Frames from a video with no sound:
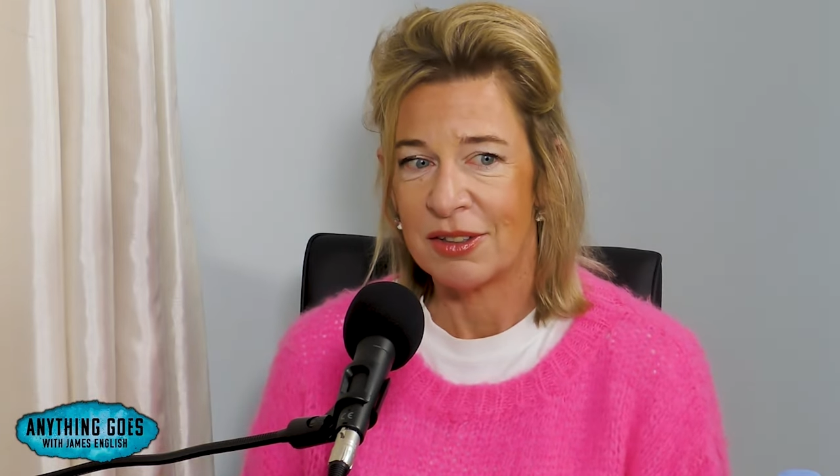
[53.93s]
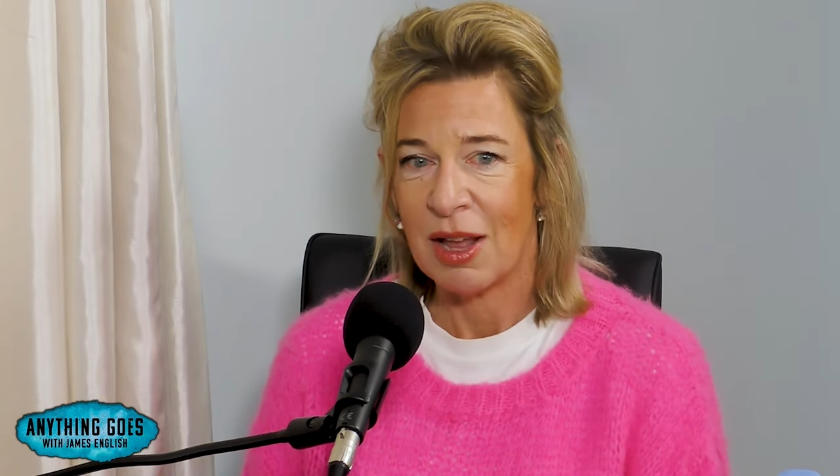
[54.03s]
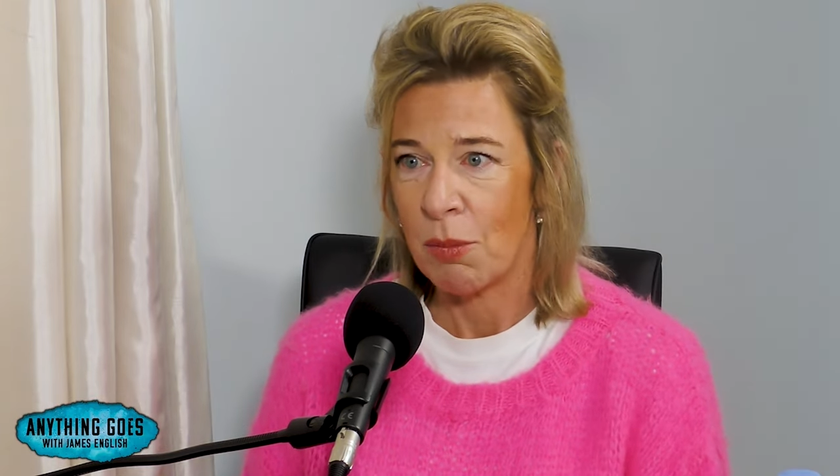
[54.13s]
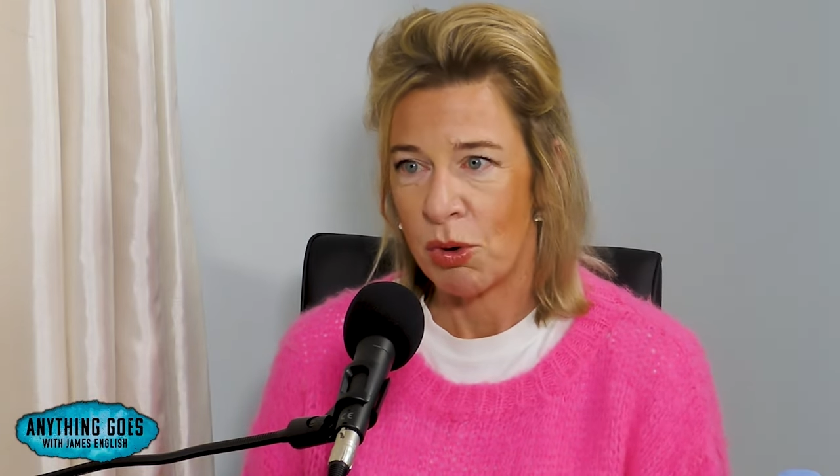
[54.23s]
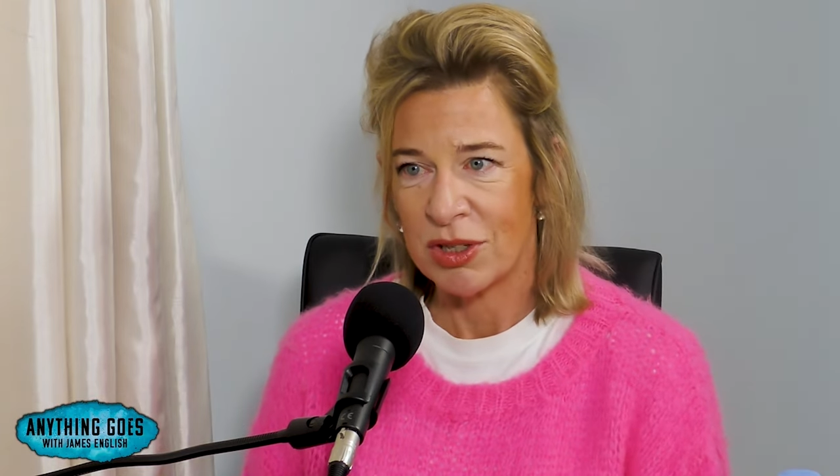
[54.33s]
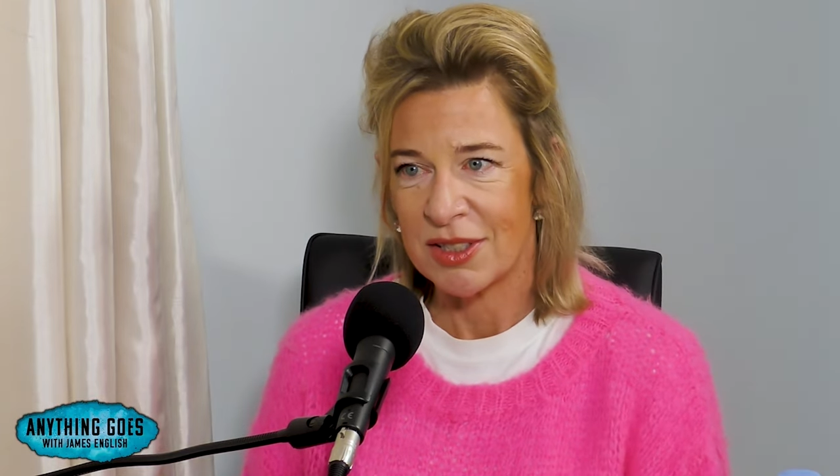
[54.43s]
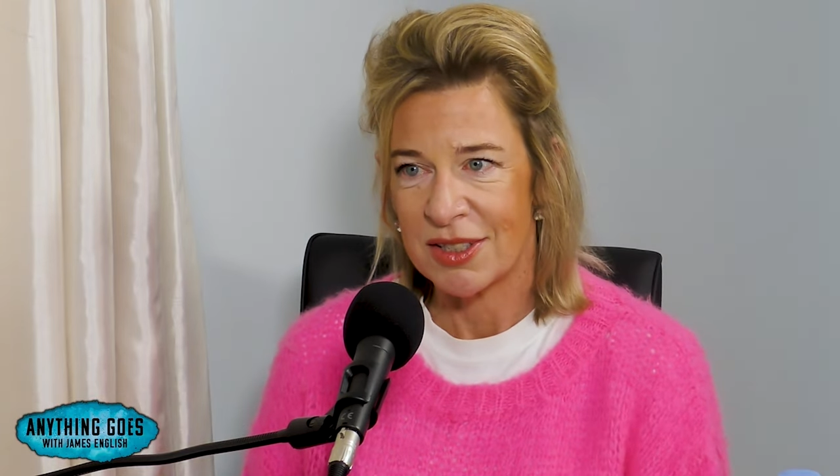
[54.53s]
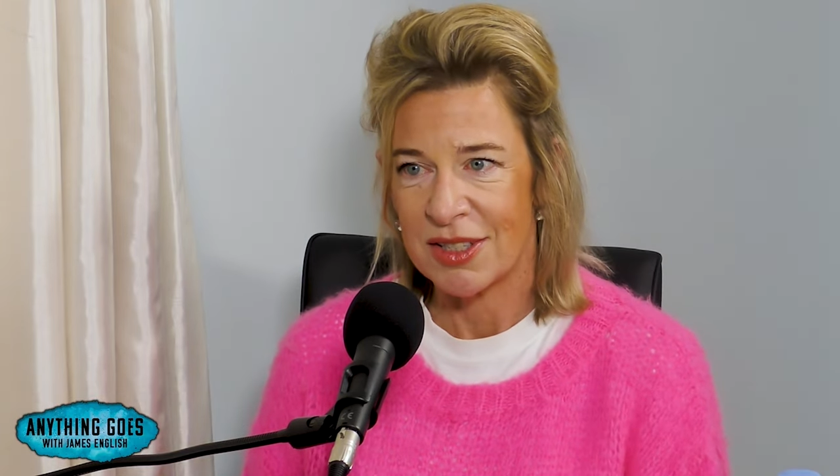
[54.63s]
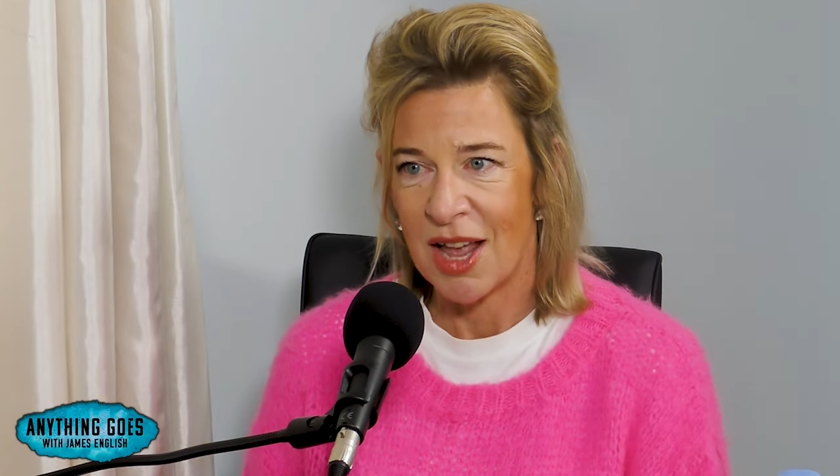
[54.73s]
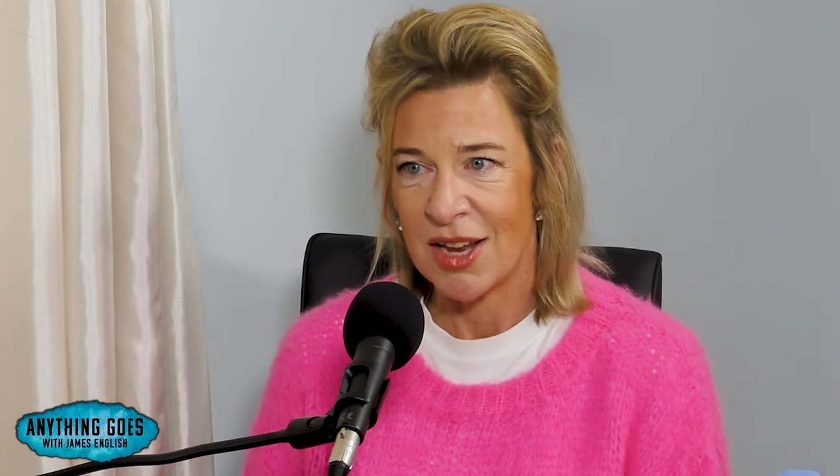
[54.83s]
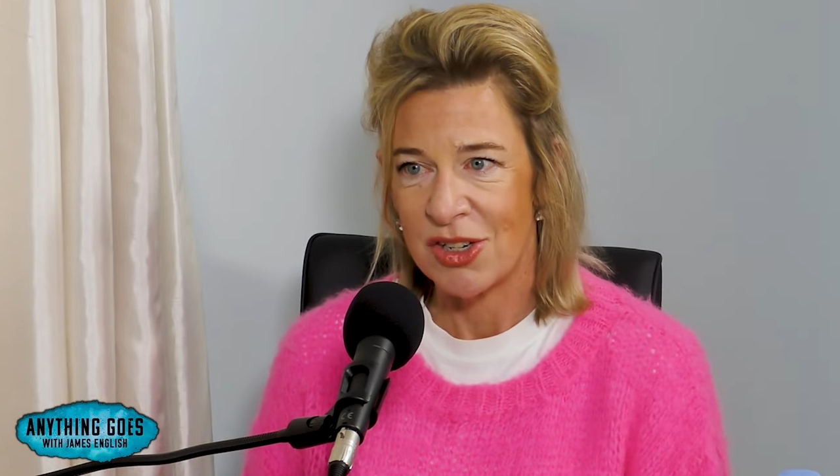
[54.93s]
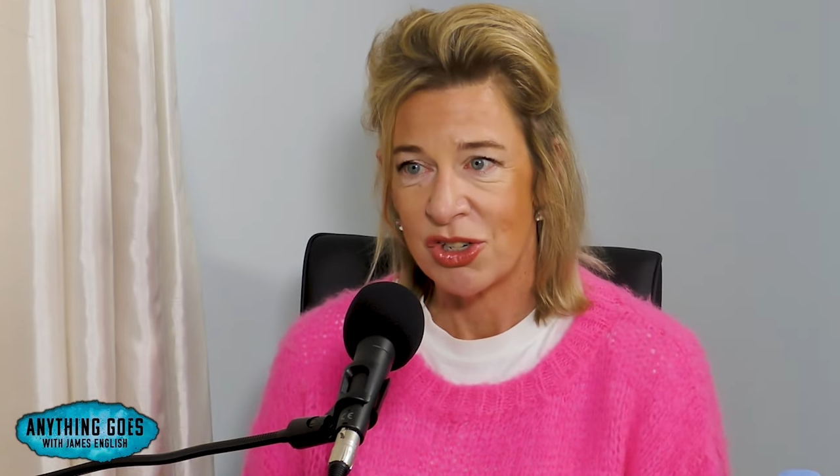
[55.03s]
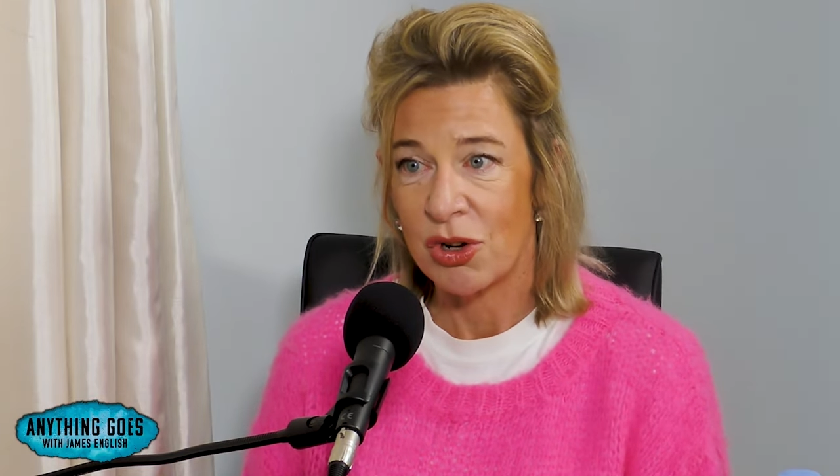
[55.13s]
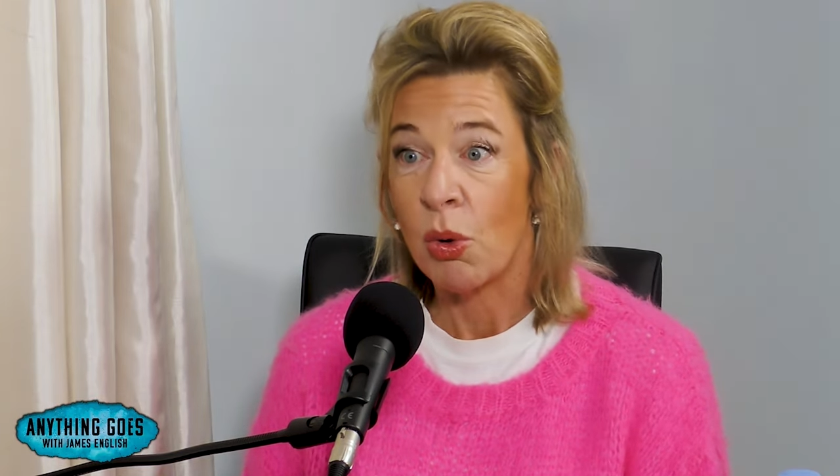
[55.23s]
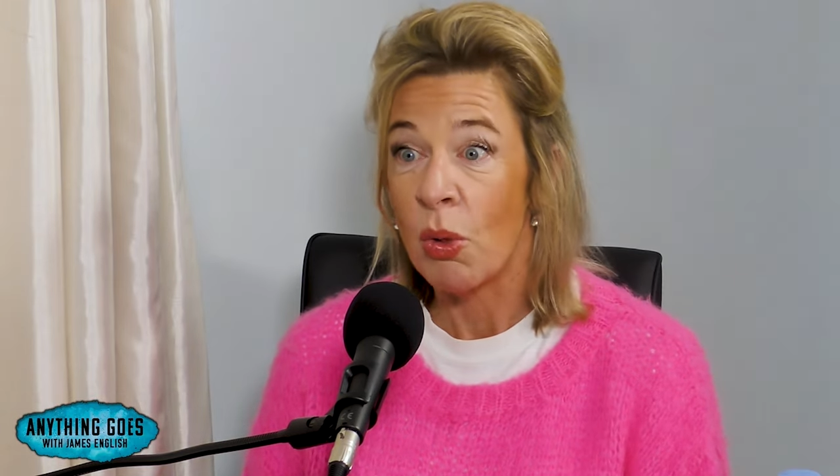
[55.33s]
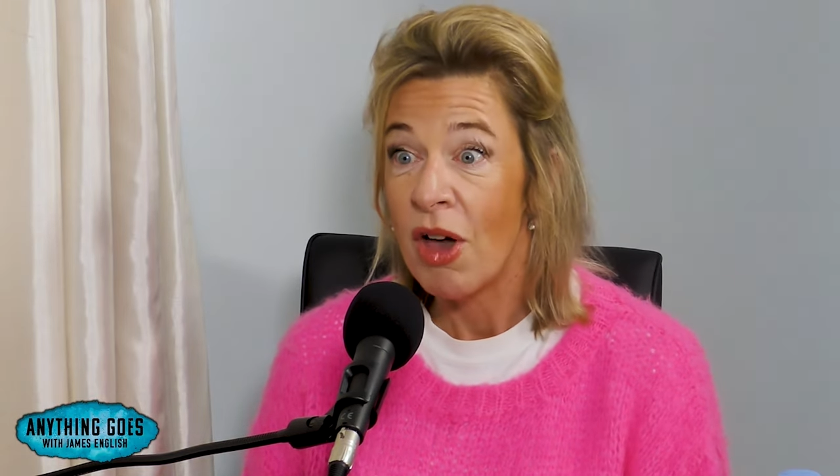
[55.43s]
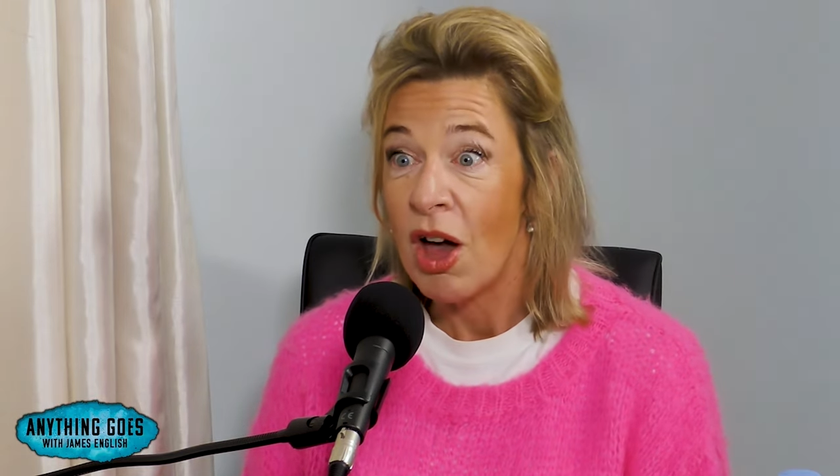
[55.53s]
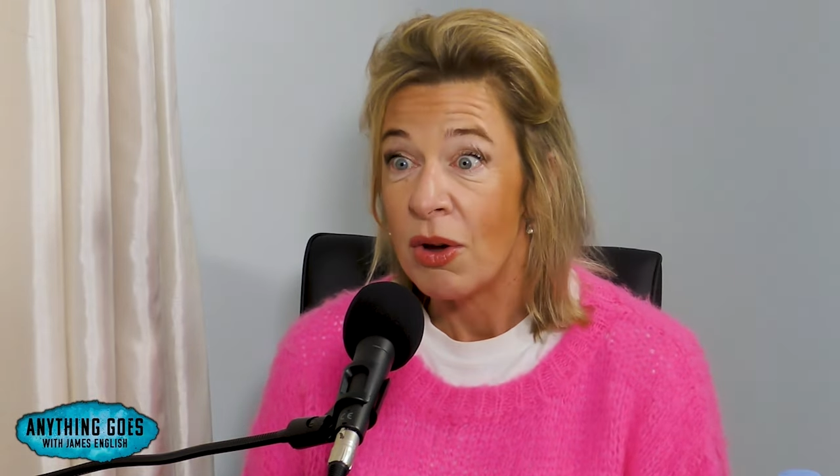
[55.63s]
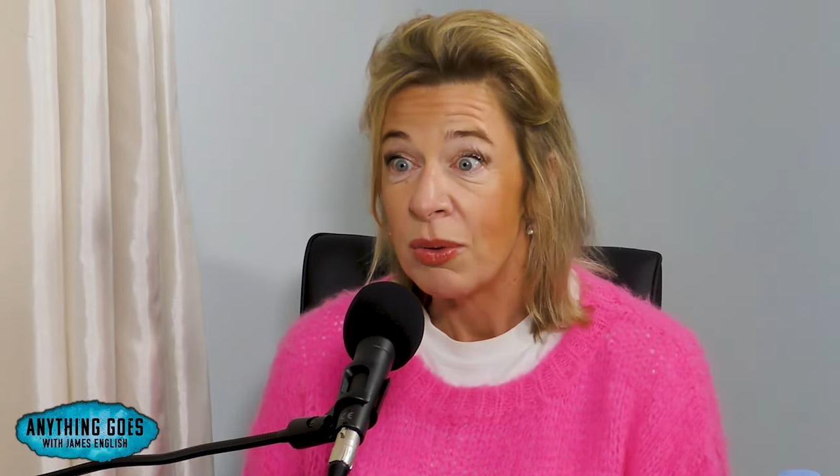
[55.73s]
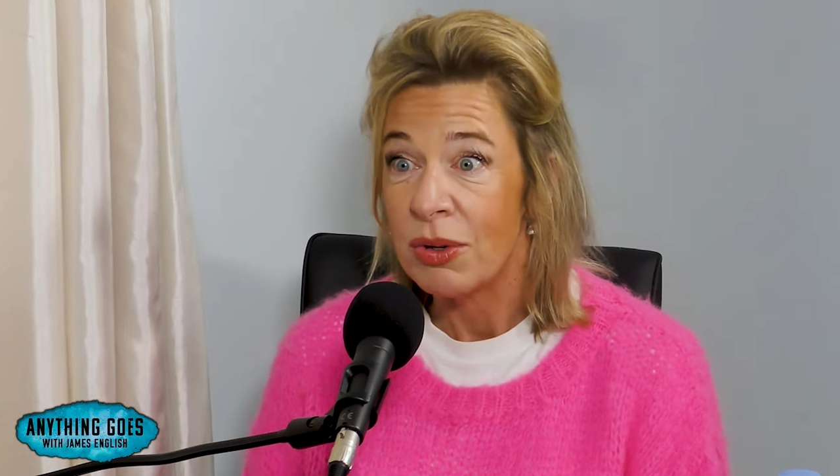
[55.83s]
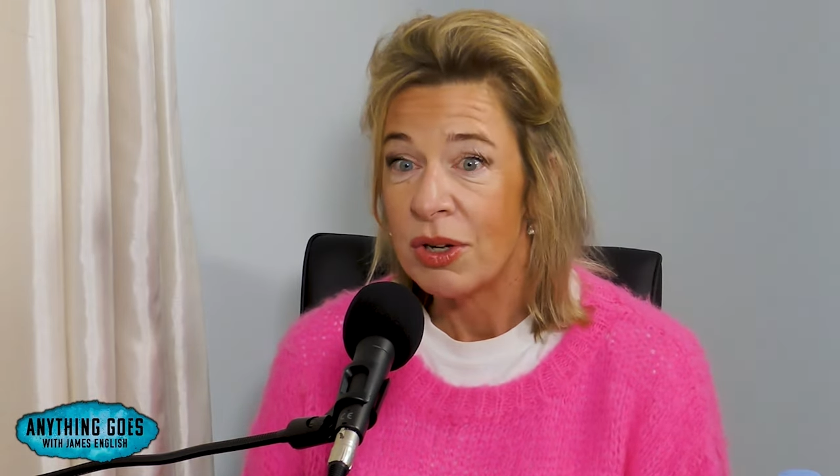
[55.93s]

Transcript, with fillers: that wasn't staged, although